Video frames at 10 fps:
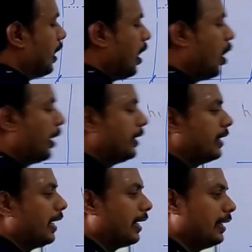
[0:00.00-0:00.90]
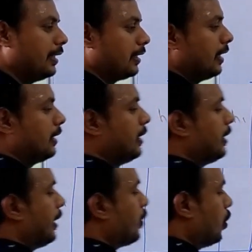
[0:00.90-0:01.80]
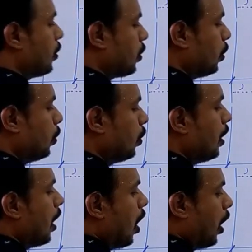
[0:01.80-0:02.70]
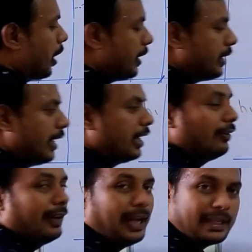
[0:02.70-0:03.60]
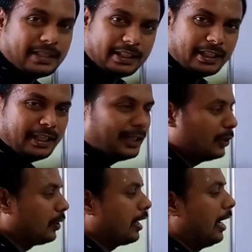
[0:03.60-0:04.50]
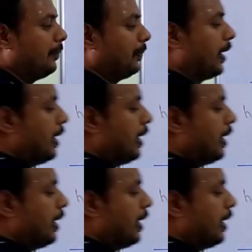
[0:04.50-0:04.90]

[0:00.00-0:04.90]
Horizontal distance is equals to horizontal velocity into time,